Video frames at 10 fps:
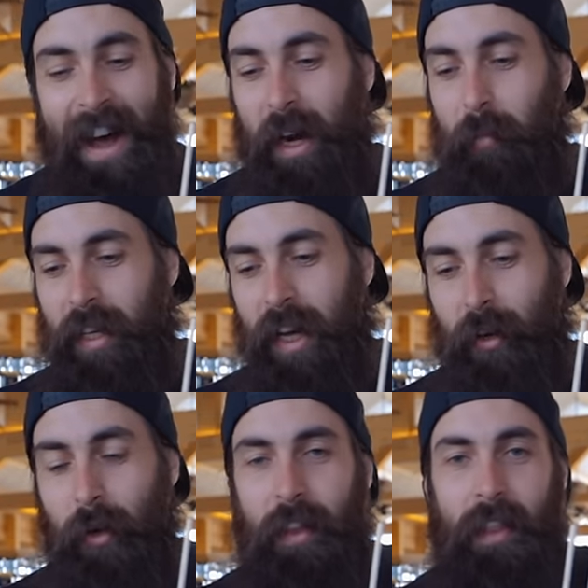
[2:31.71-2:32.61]
And I'm taking
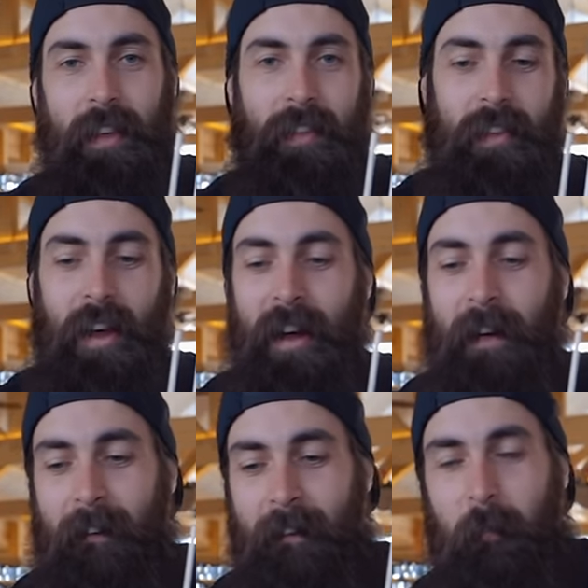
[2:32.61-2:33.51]
on this uh,
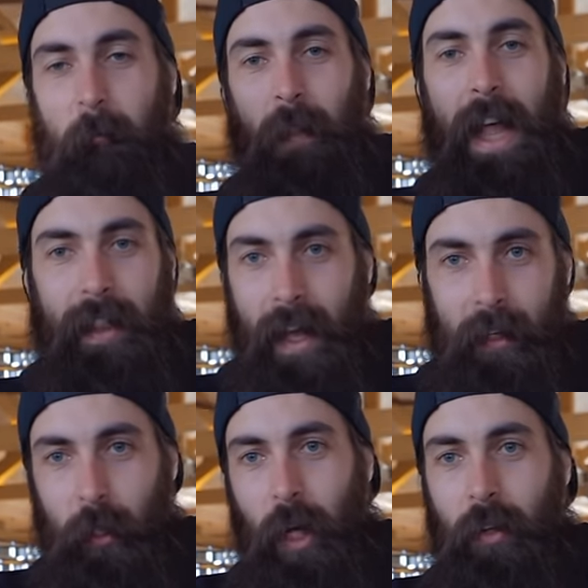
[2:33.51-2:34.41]

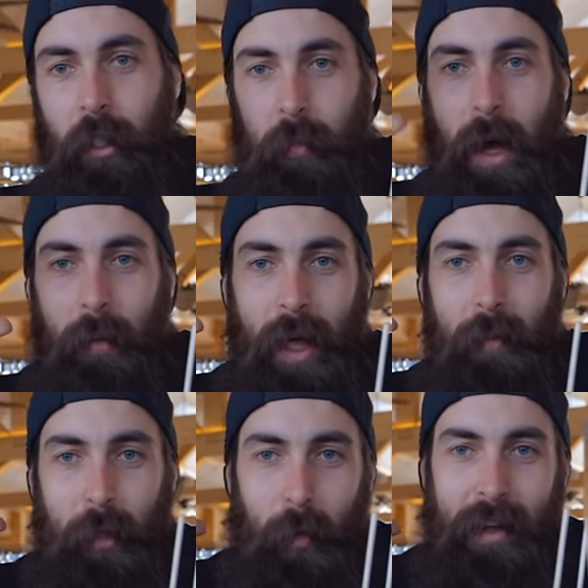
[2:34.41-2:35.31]
flatliner challenge, but I'm,
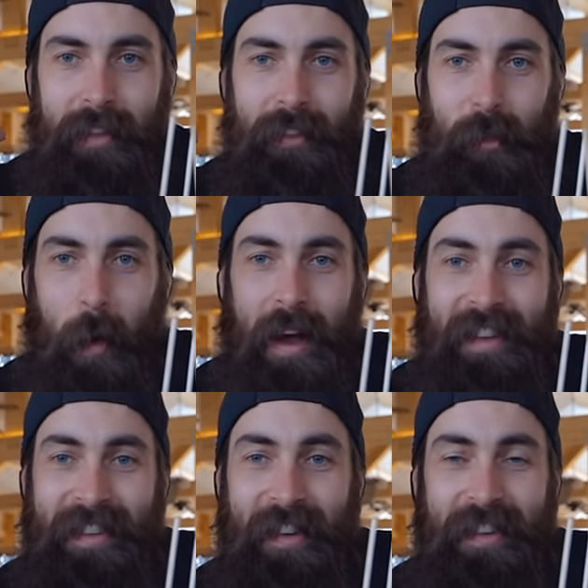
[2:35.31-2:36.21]
I'm doing it
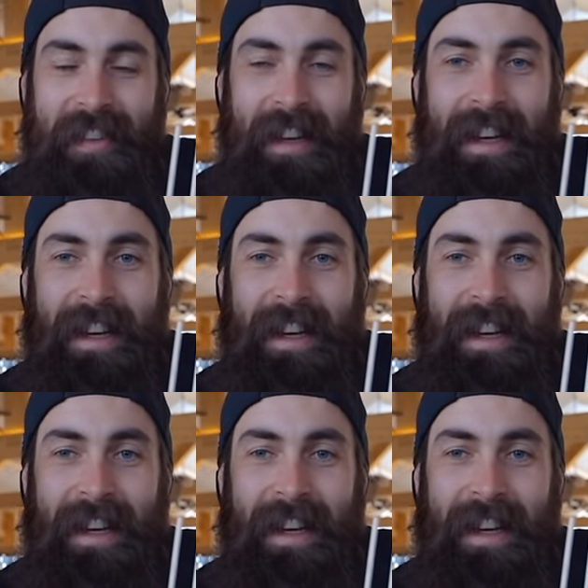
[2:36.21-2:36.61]
twice because